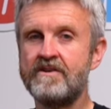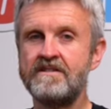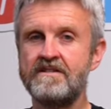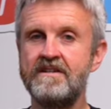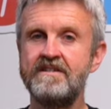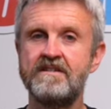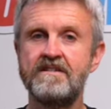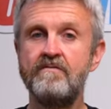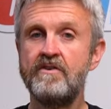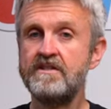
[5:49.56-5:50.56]
visor is a
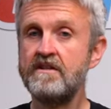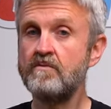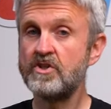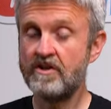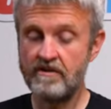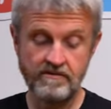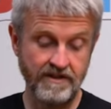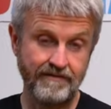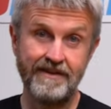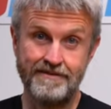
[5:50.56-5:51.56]
sun visor, which I
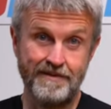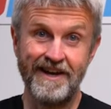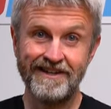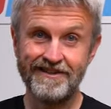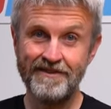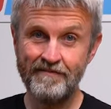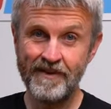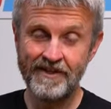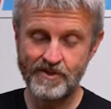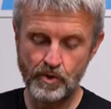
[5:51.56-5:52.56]
also found to be excellent.
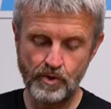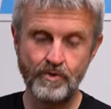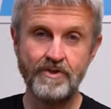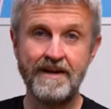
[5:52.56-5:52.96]
It's got good